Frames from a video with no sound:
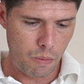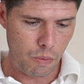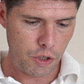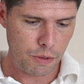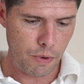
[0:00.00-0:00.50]

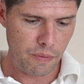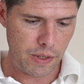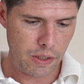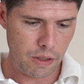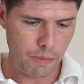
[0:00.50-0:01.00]
We'll just move
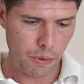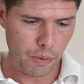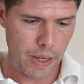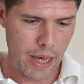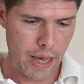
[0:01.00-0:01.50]
into the
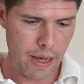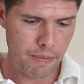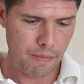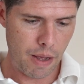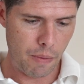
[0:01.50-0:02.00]
model here
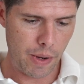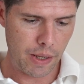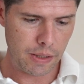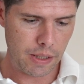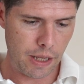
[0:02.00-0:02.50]
and we
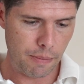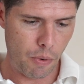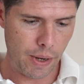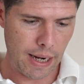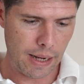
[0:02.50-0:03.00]
can see the
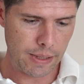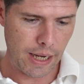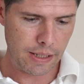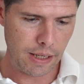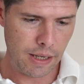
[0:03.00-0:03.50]
point cloud
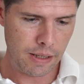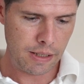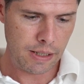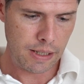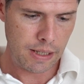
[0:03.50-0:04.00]
data.
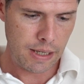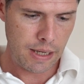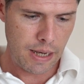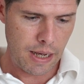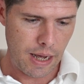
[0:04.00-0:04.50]

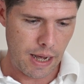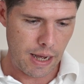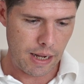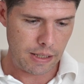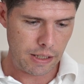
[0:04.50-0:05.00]

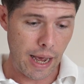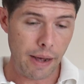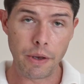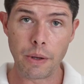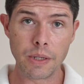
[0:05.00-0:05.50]
And
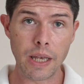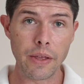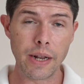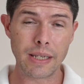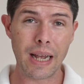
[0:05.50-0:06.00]
yeah, you can see that it's